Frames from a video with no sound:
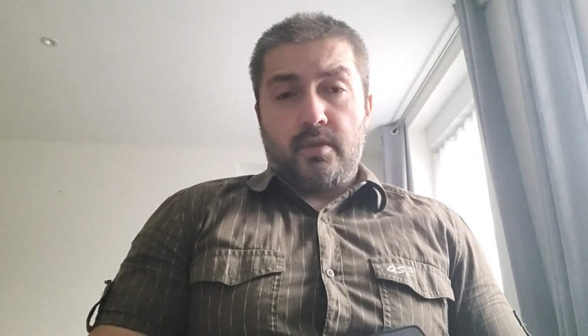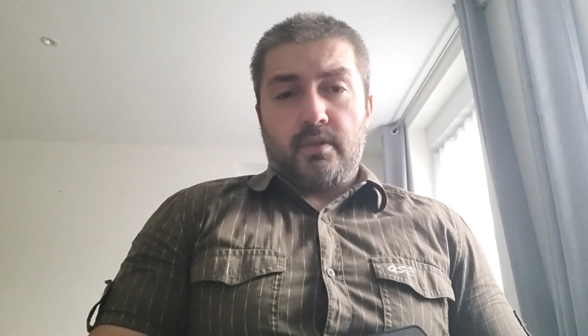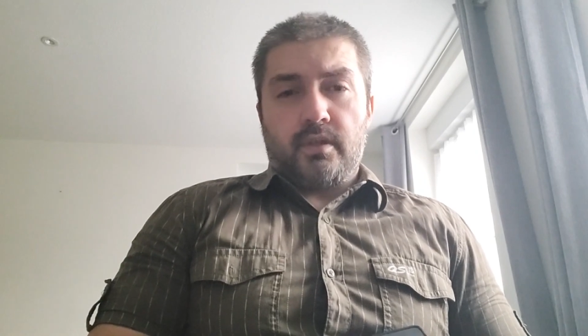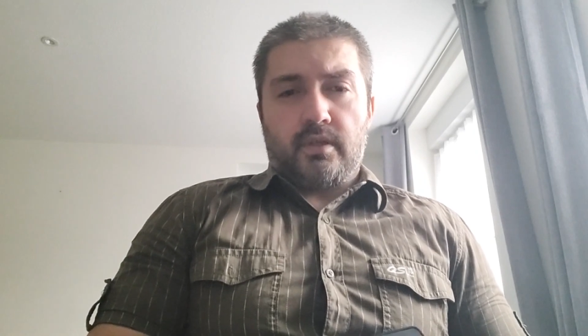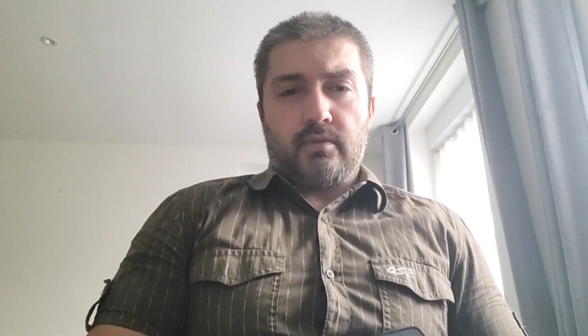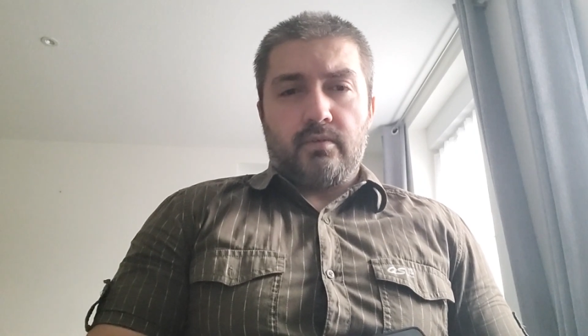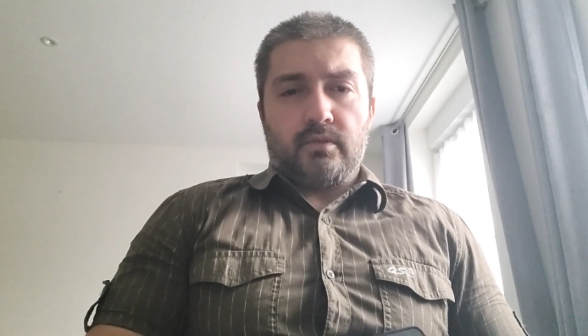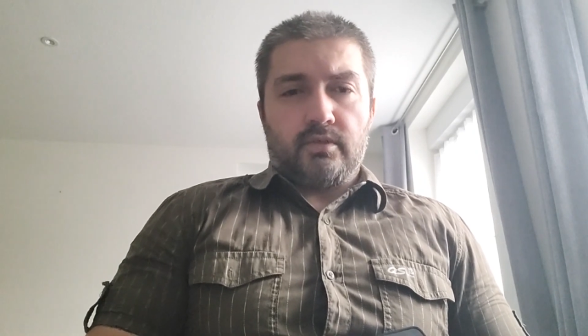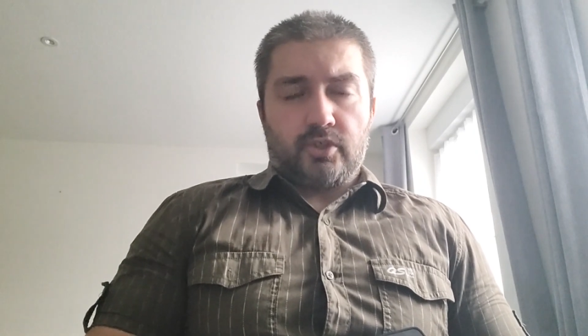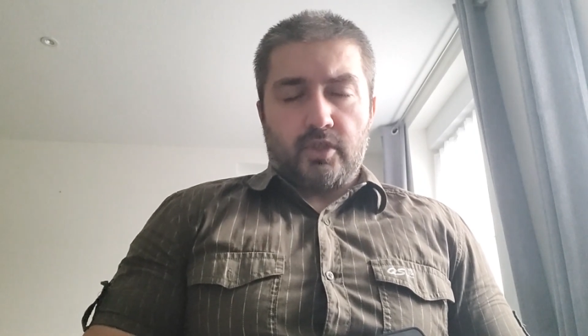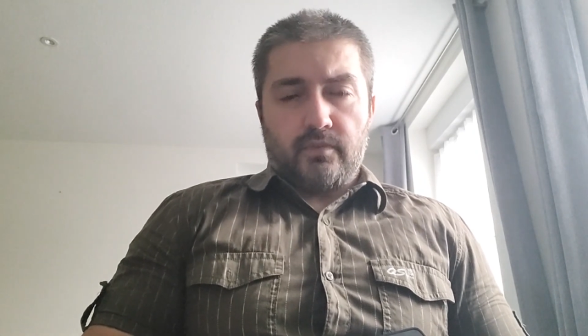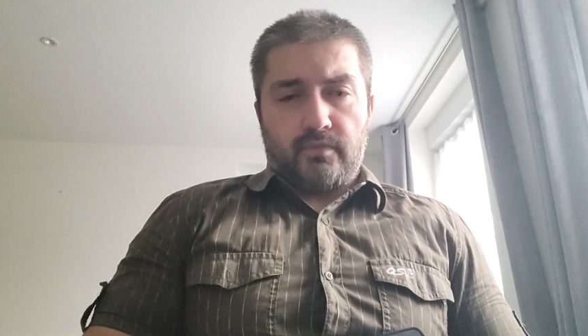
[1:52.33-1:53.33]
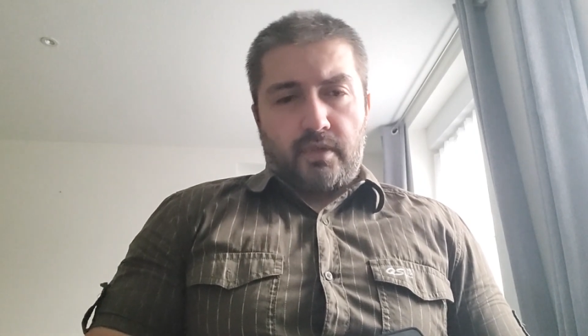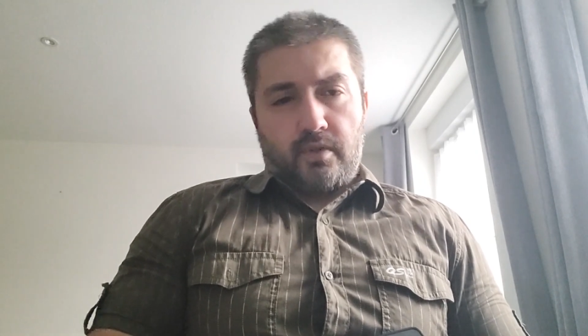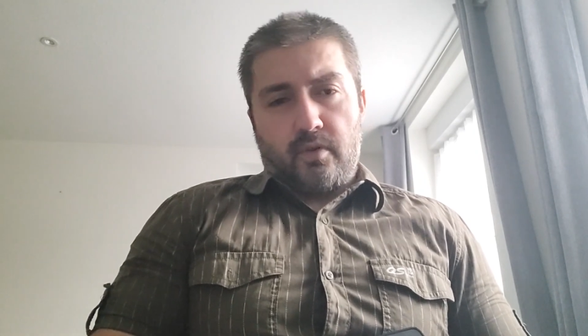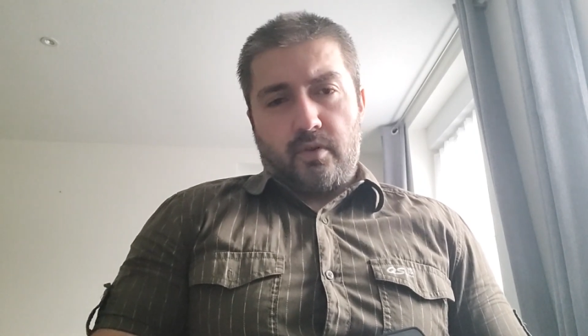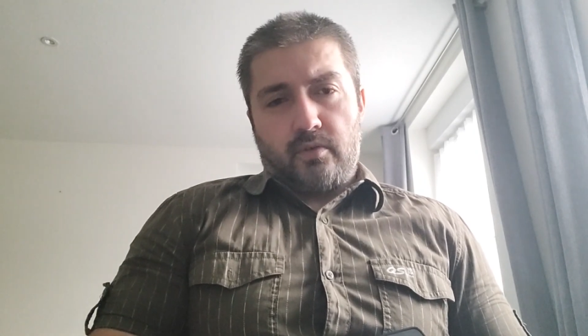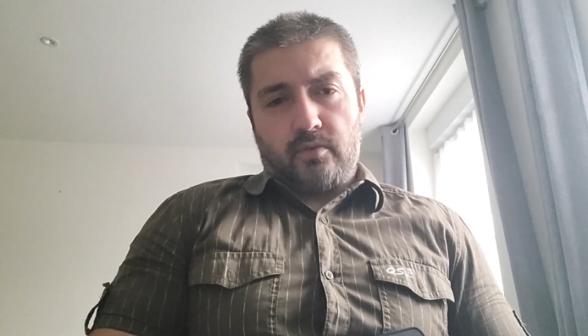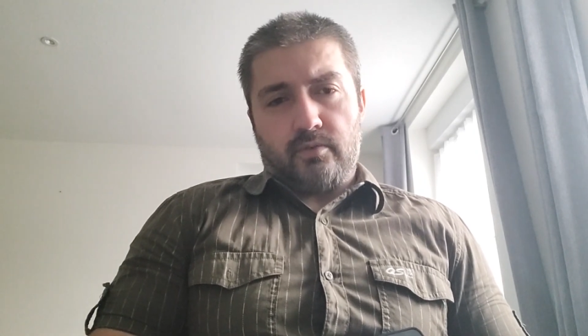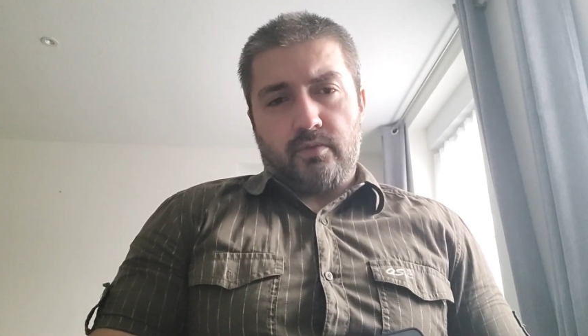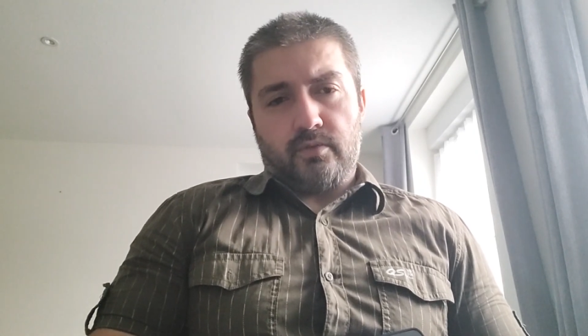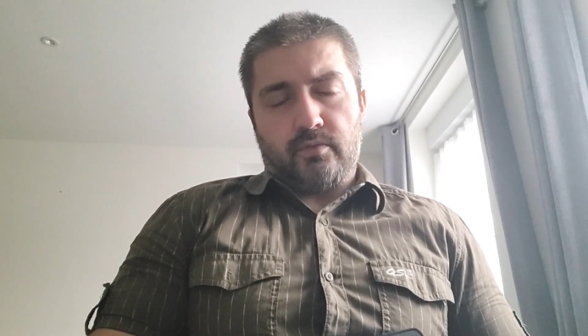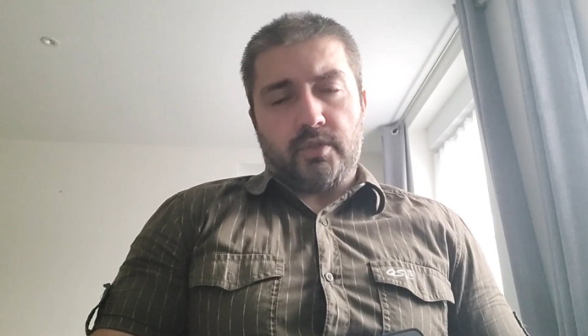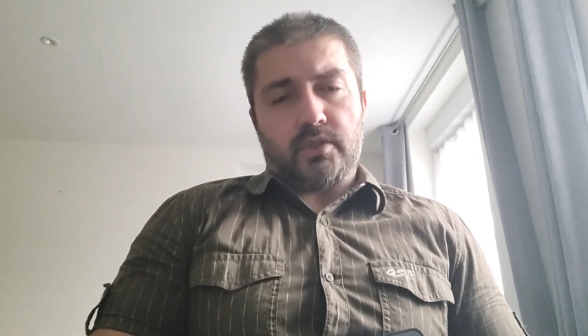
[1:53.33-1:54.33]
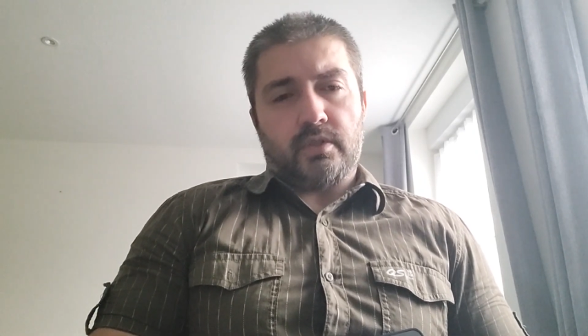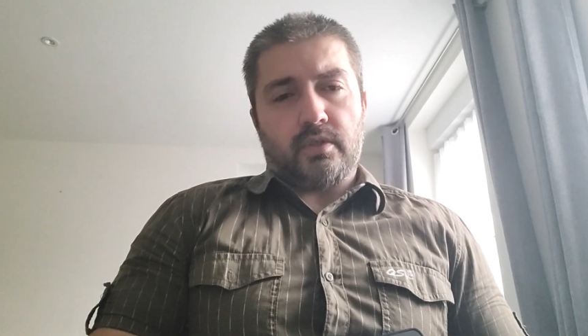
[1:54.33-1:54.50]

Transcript: they couldn't achieve the goal which they